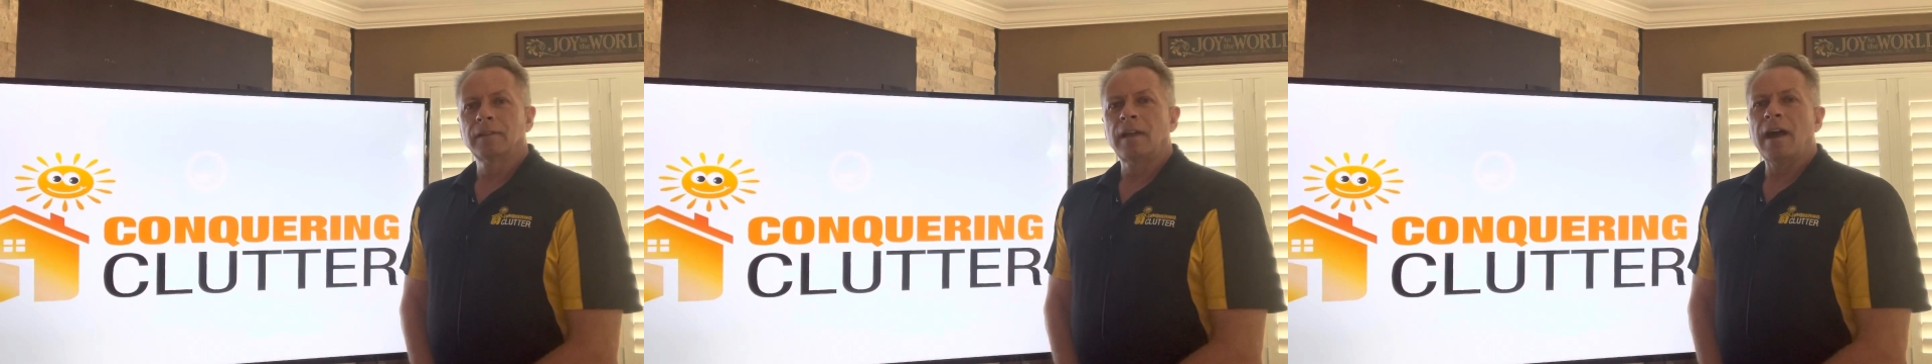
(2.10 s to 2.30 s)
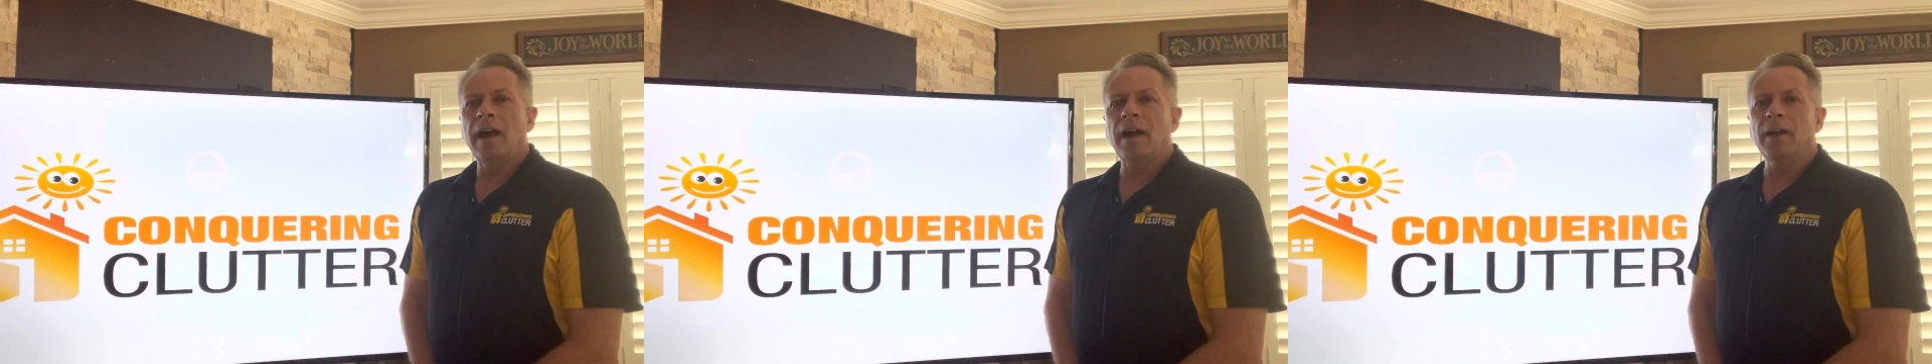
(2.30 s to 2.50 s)

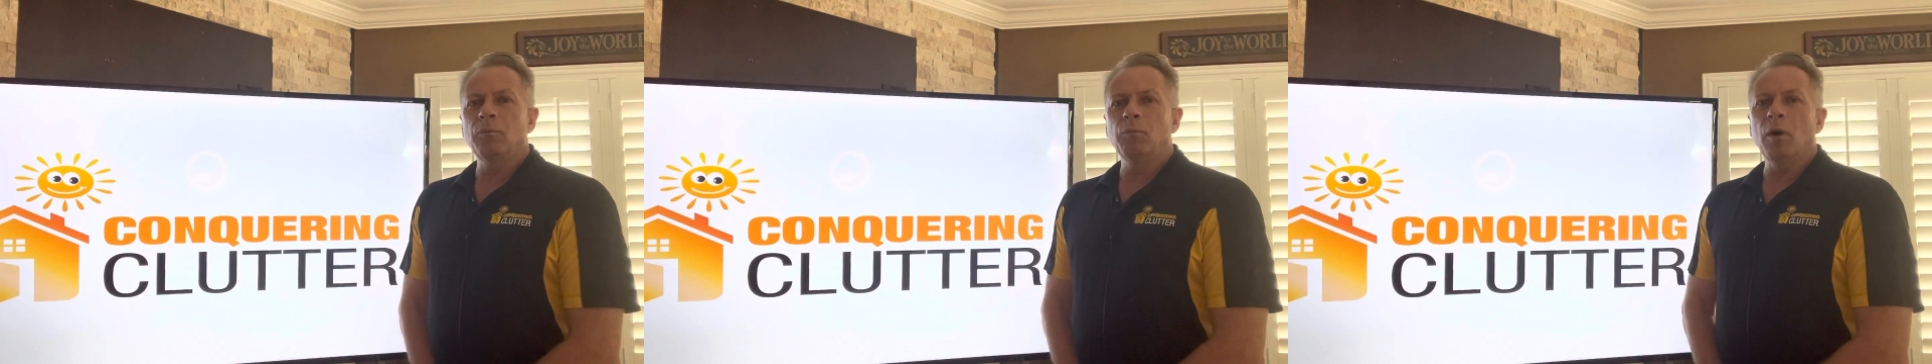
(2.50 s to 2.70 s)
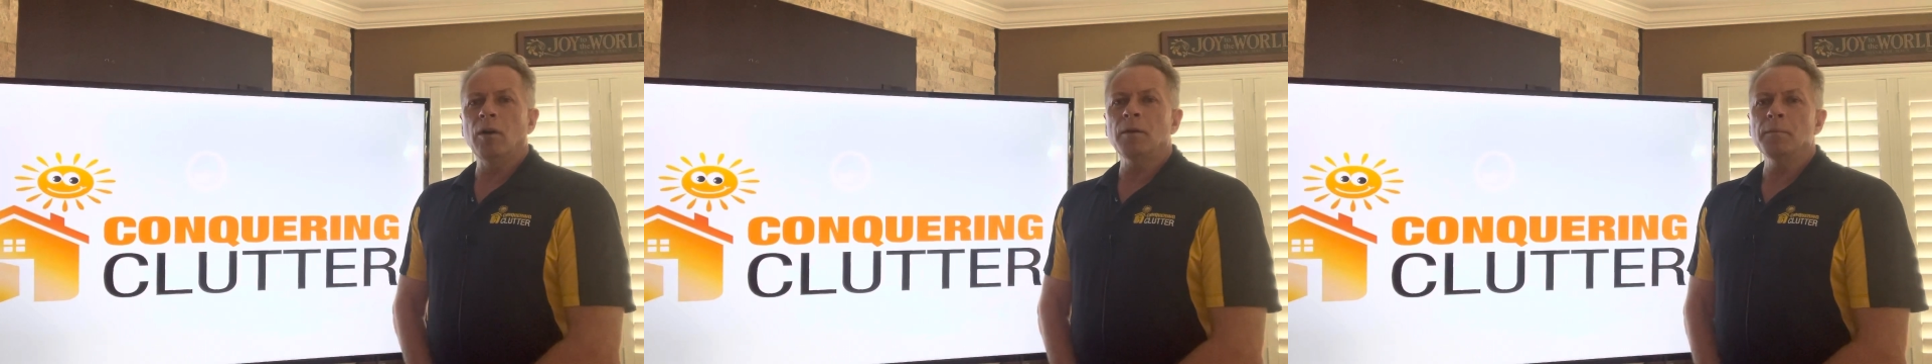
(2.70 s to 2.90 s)
Hi,
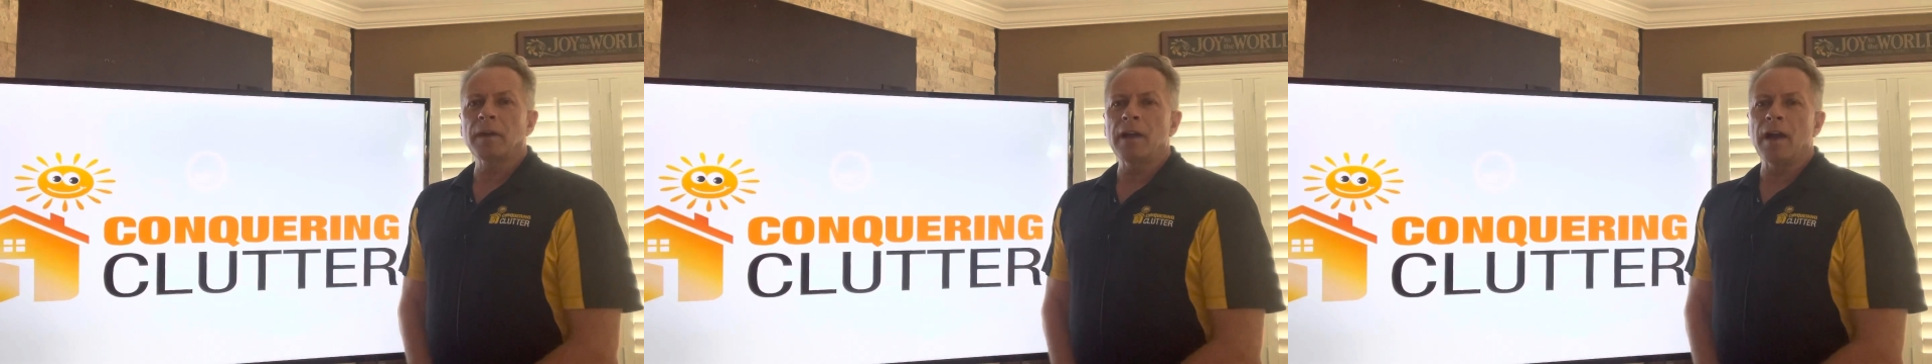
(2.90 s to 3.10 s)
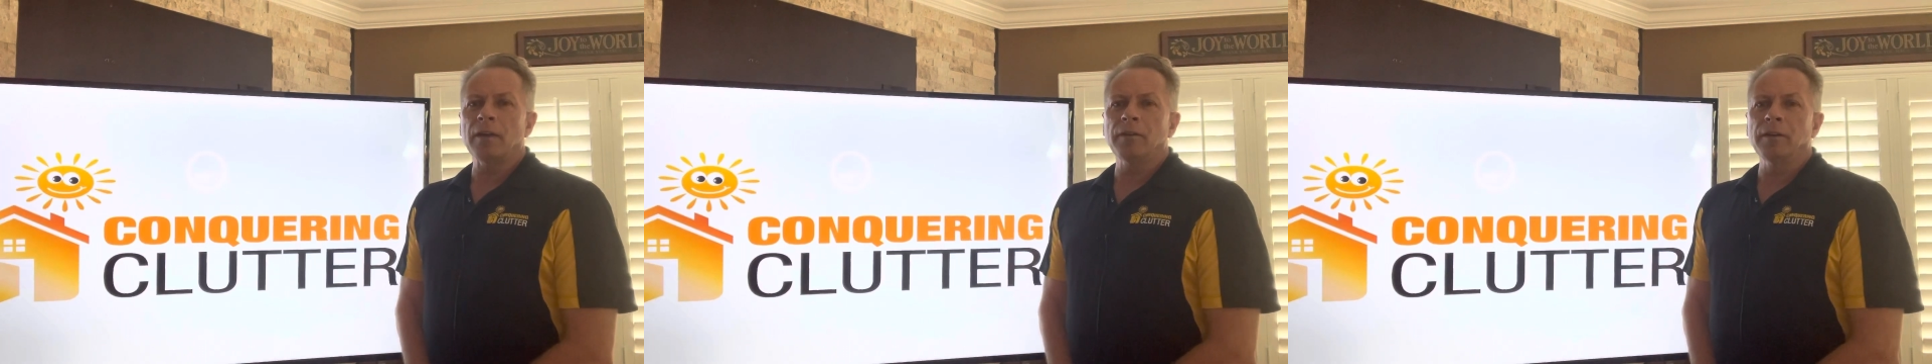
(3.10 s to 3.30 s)
welcome to
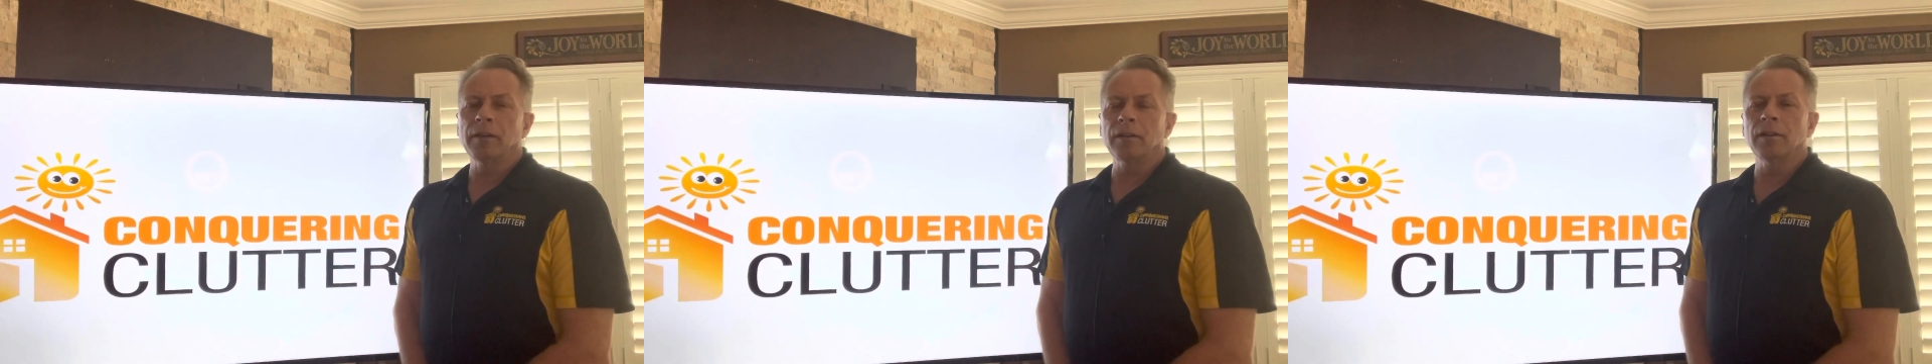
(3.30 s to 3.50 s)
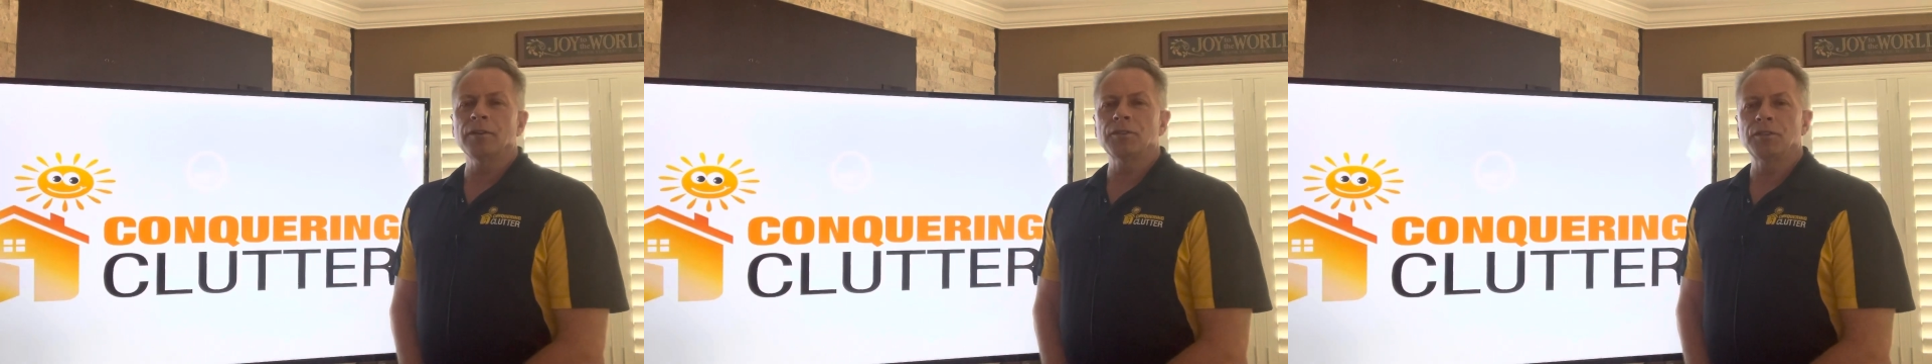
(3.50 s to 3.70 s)
Conquering
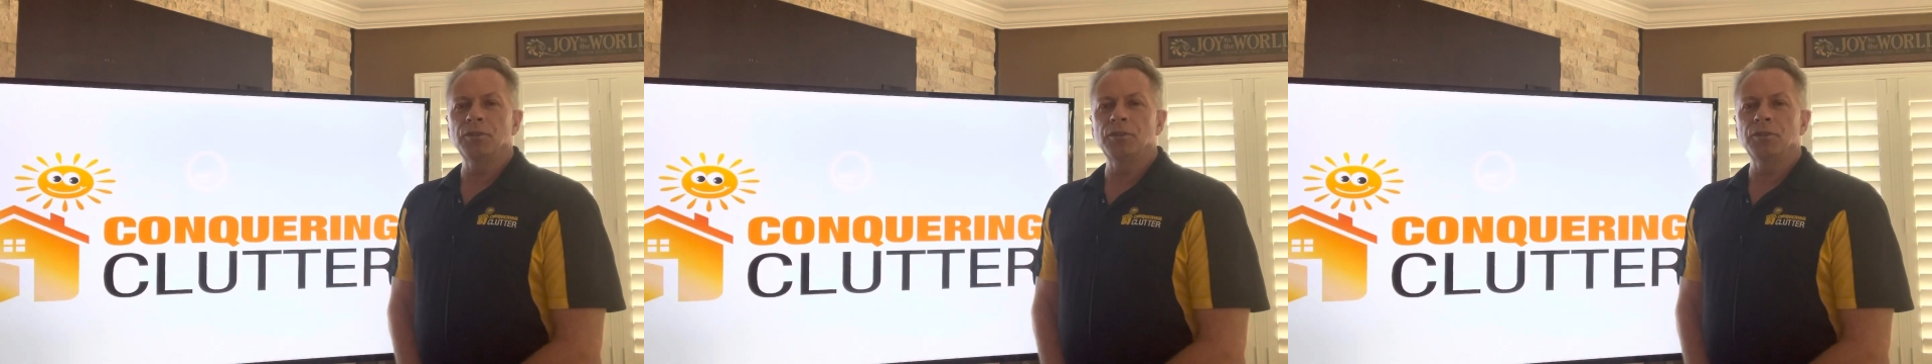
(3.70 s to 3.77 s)
Clutter's